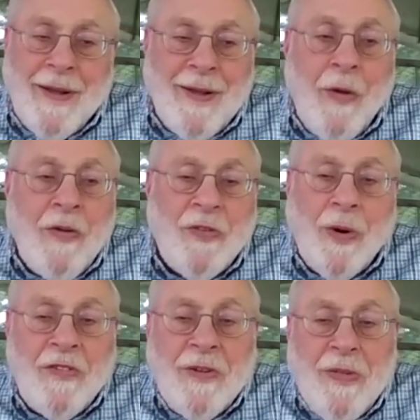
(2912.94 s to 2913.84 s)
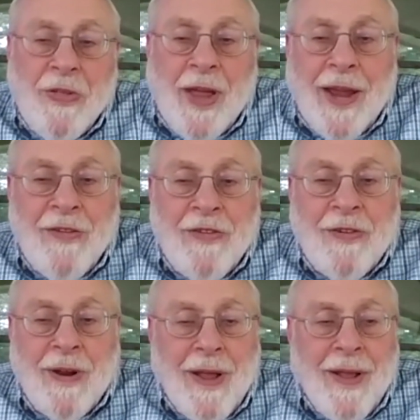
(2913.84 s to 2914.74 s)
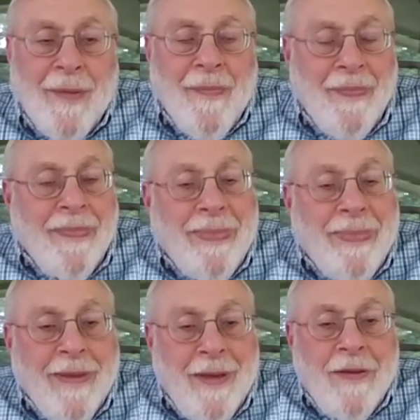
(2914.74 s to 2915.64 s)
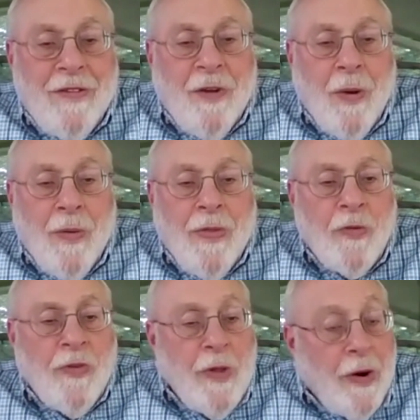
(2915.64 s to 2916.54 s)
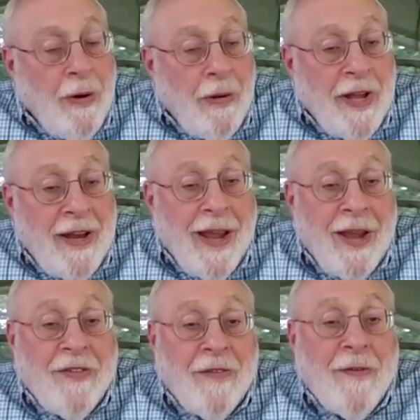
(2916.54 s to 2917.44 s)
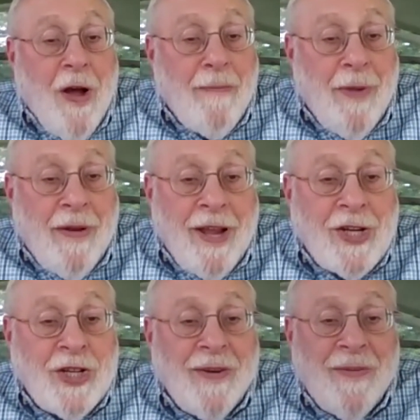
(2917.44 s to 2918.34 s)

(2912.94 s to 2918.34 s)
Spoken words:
all sorts of things. So those were the early days of computation.